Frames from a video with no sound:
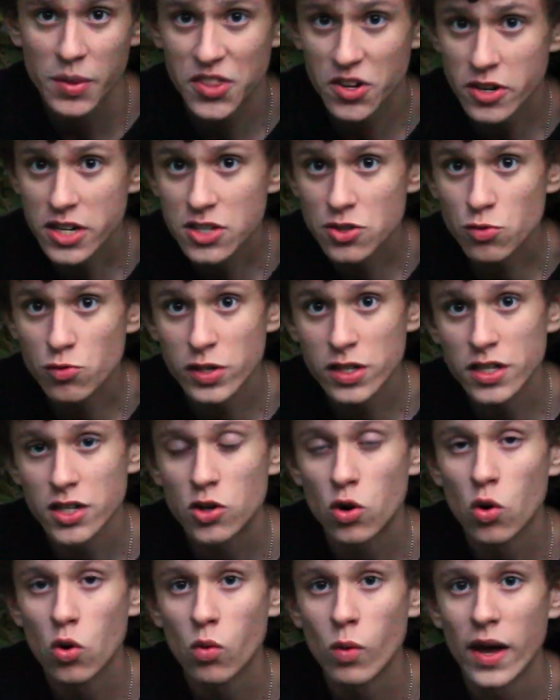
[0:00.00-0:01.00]
there is a really
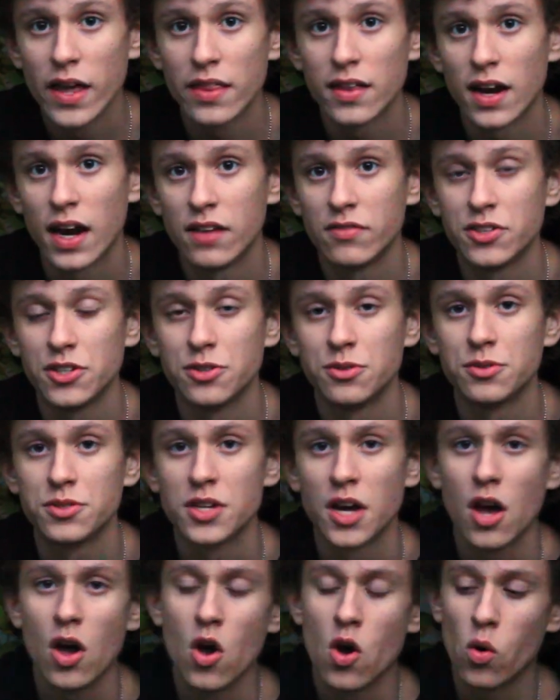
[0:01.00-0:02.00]
cool way that I've
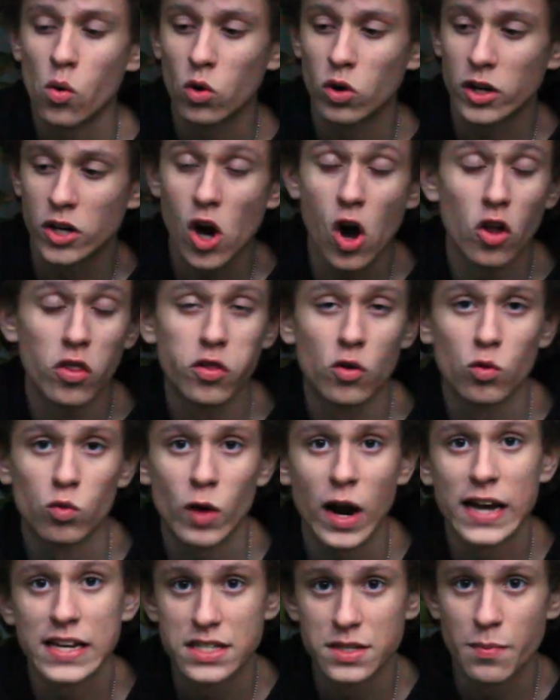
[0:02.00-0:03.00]
used called the
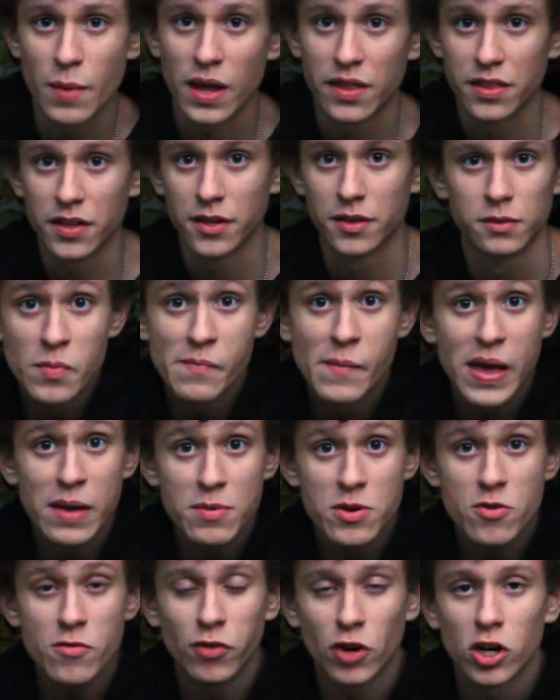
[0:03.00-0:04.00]
rice method.
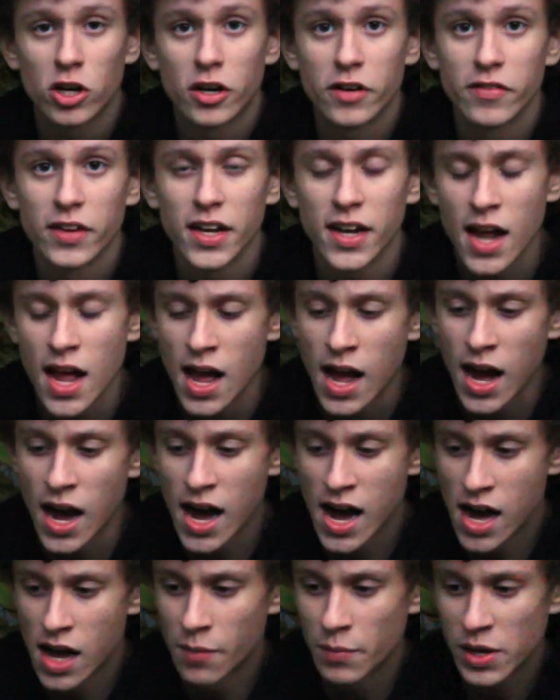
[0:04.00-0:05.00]
Maybe you've heard of it.
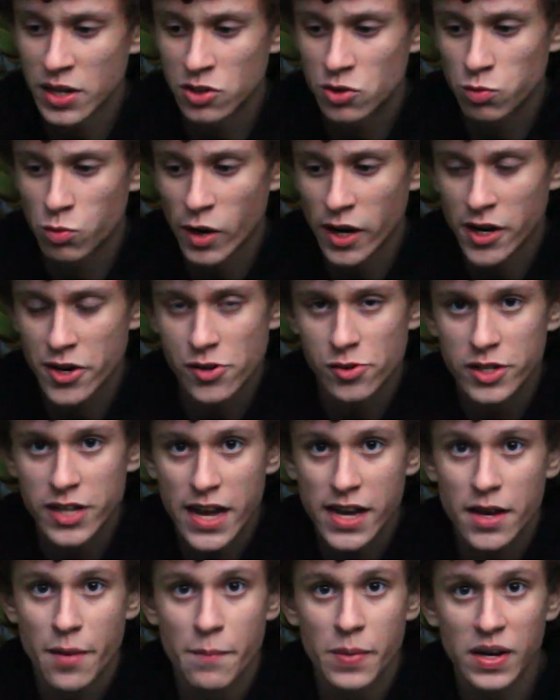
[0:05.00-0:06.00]
It's where you
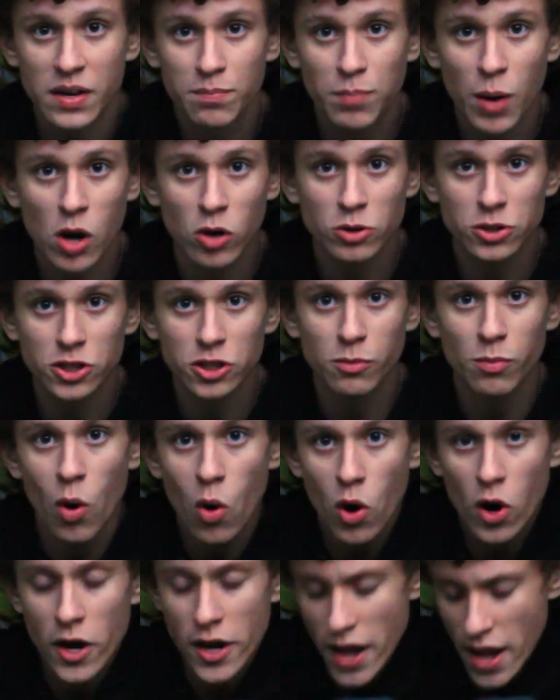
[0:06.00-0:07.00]
take a big poster
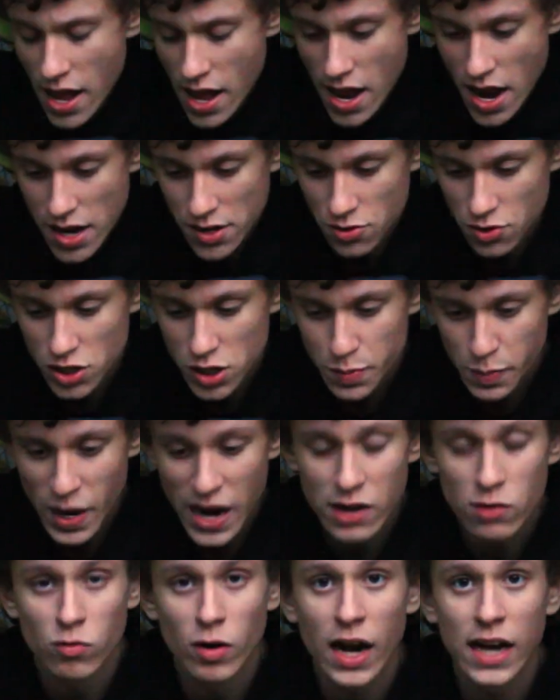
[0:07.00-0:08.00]
board and you
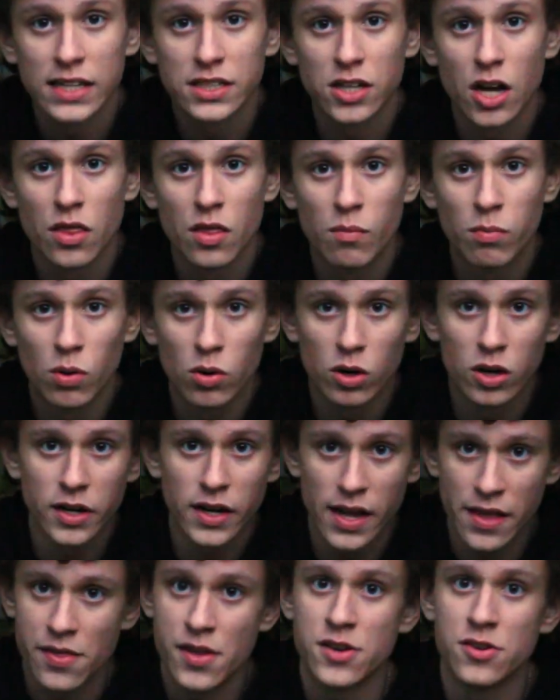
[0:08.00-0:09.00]
spread rice on the
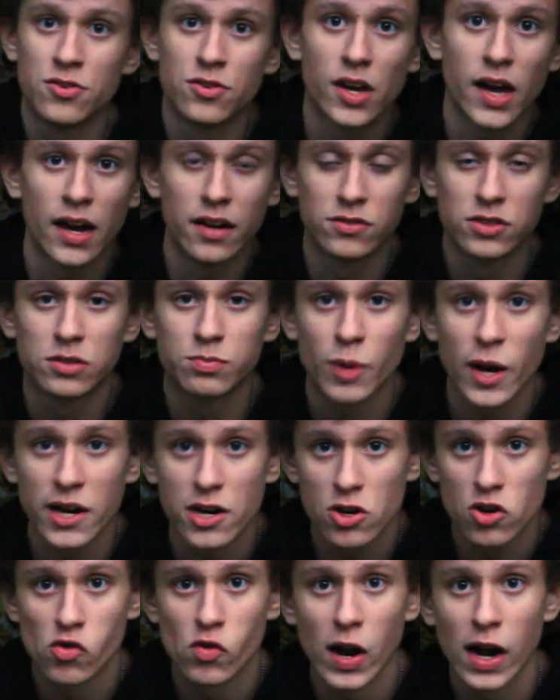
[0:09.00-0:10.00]
board, and then you kind of spread
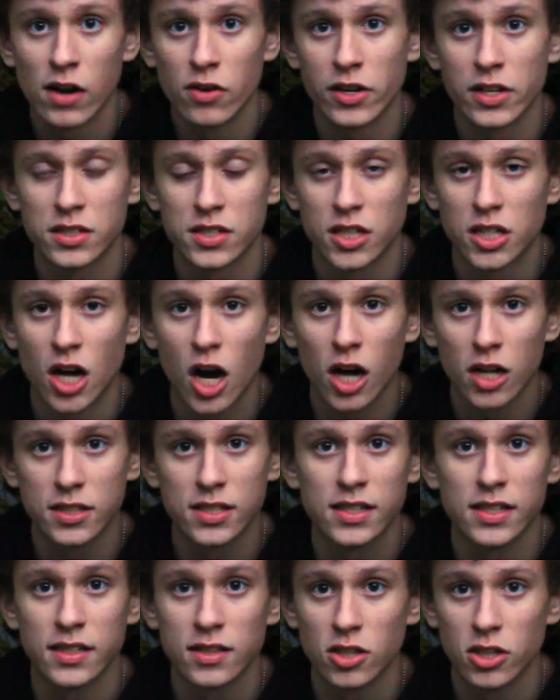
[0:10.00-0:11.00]
it around into
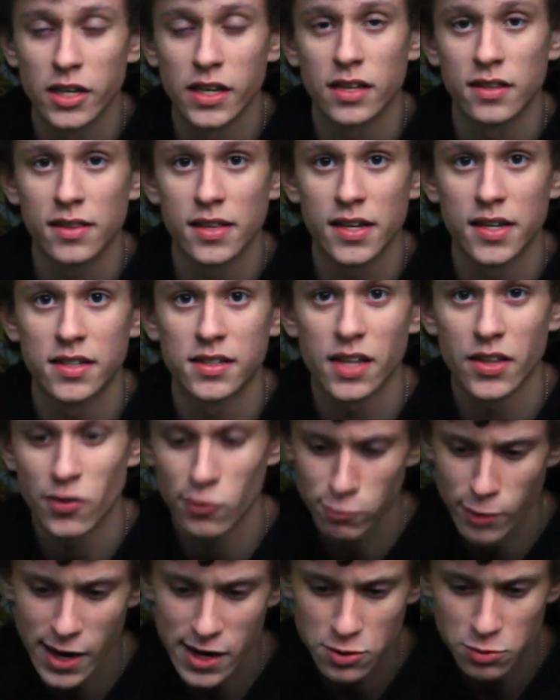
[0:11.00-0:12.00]
continent looking things, and
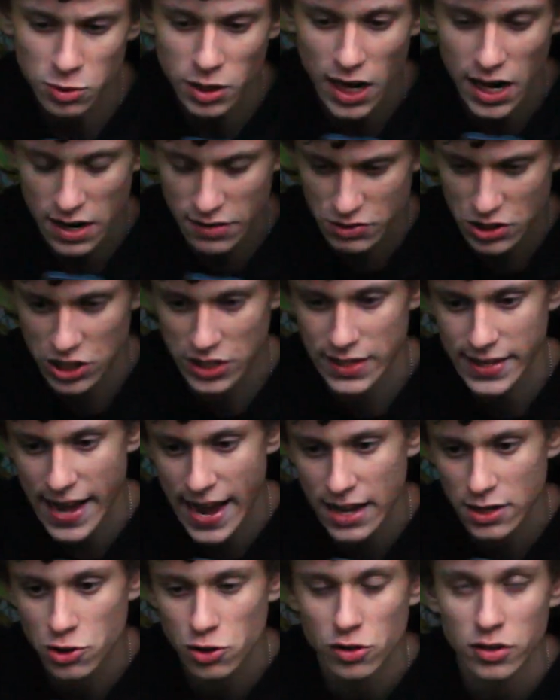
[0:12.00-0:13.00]
the rice will kind of just
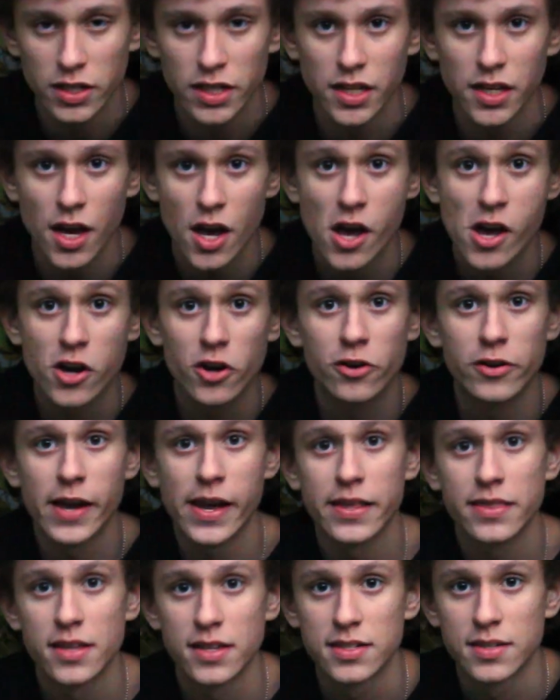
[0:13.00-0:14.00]
naturally
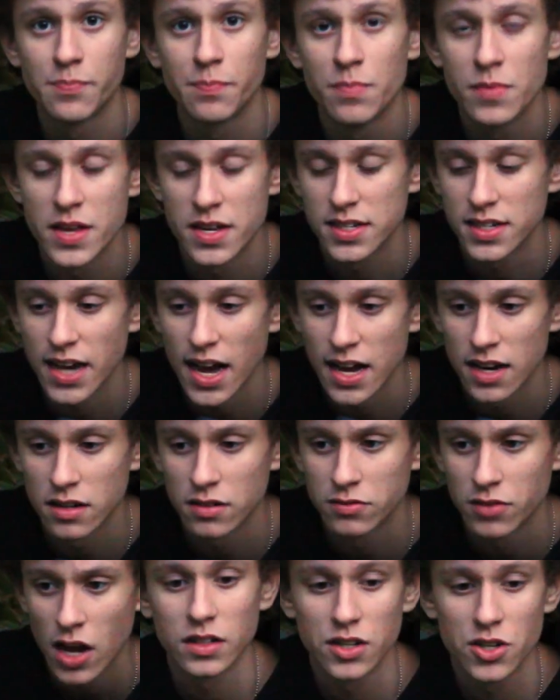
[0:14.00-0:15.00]
create this kind
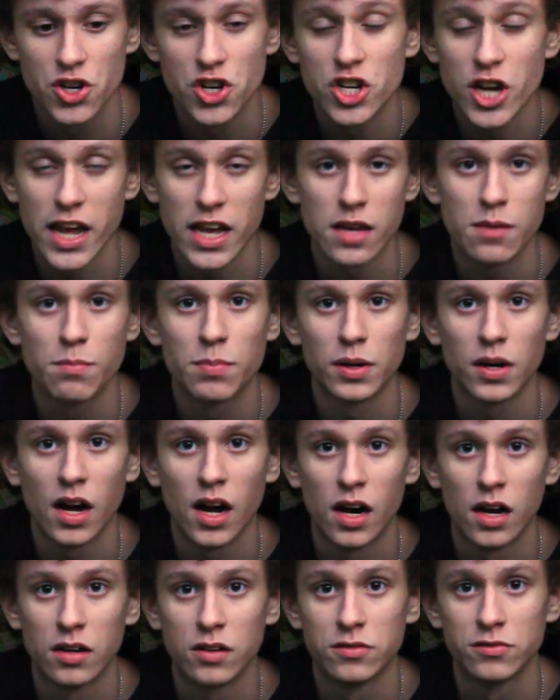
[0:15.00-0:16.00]
of shape
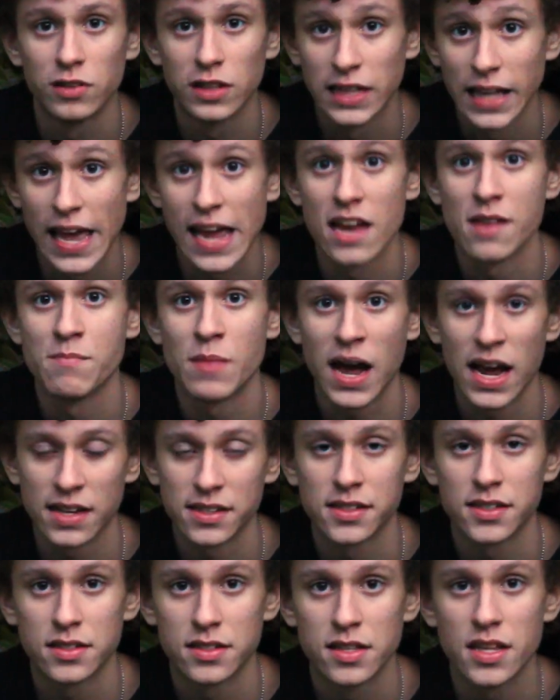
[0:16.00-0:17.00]
of land
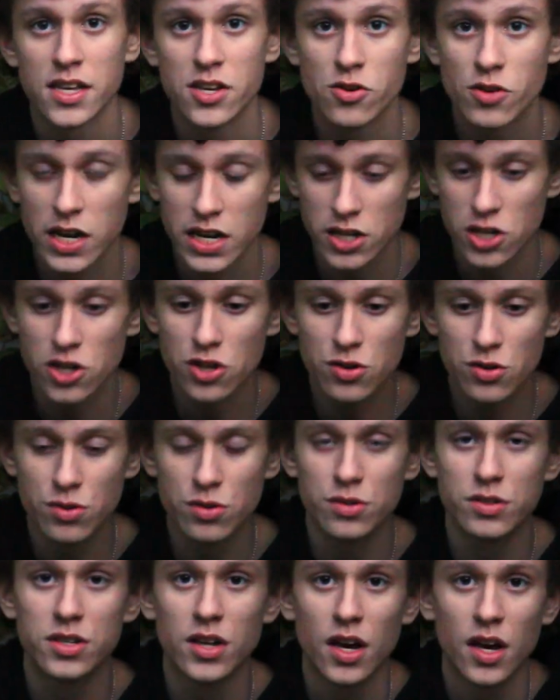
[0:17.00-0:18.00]
masses that you can
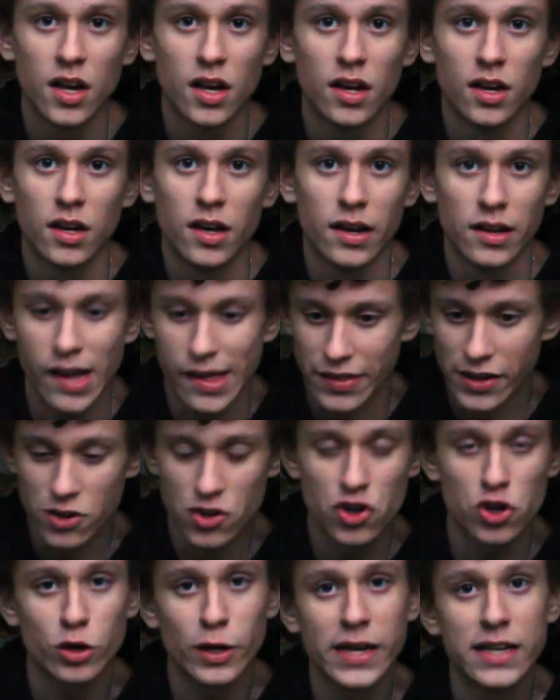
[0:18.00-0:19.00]
use and then
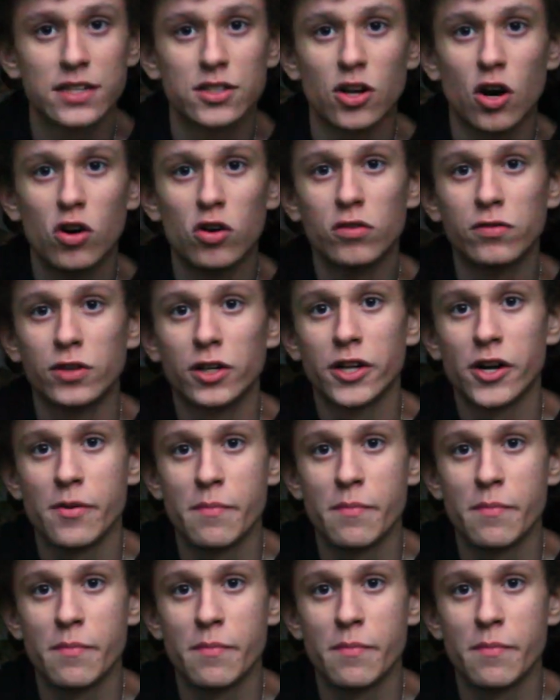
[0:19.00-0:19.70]
trace over your